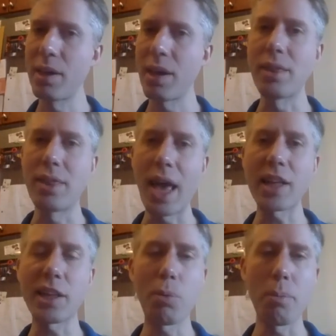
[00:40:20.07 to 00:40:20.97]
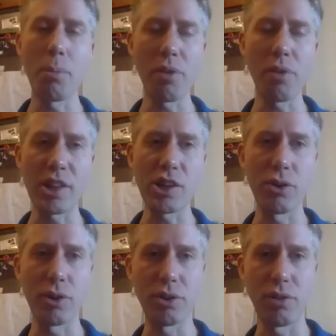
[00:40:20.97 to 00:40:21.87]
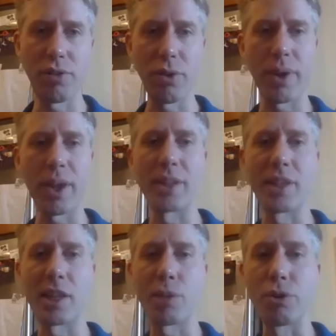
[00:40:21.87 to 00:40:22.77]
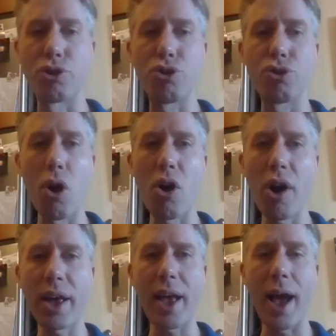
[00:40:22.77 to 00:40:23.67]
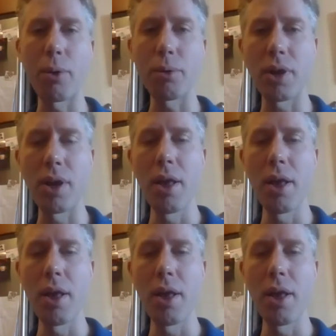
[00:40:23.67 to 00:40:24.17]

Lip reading: And that's what motivational interviewing is we're drawing out